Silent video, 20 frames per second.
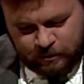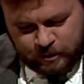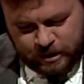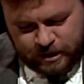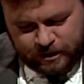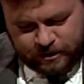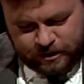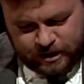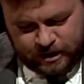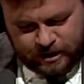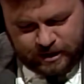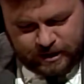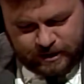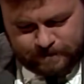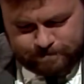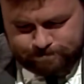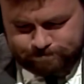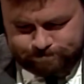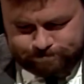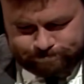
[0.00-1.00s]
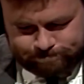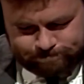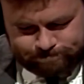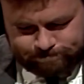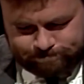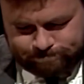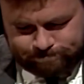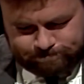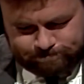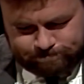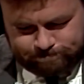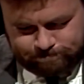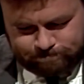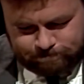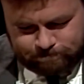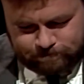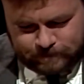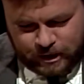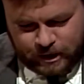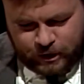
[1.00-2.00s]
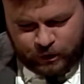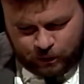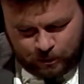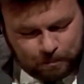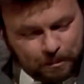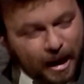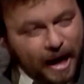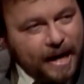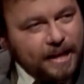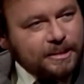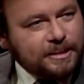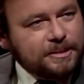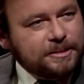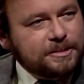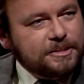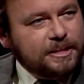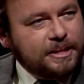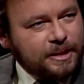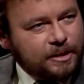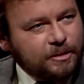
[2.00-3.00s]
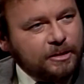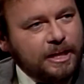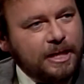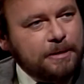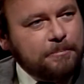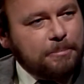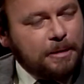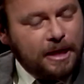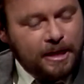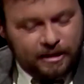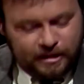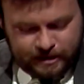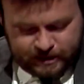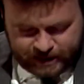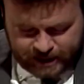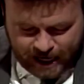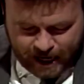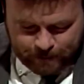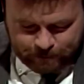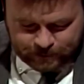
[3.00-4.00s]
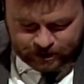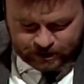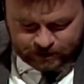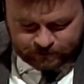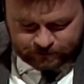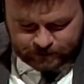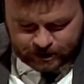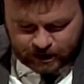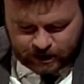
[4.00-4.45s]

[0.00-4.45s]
with, you're a pilot, an airline pilot, captain.